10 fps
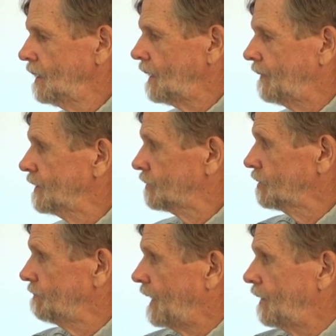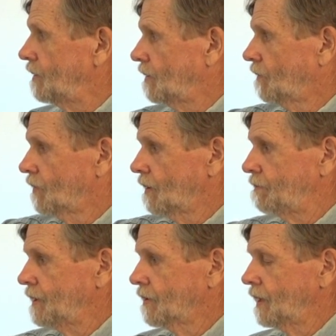And this was made over a
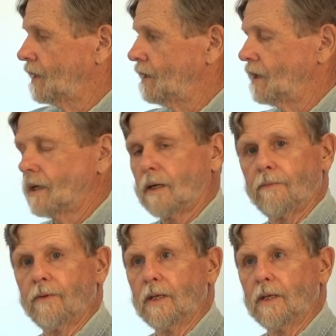period of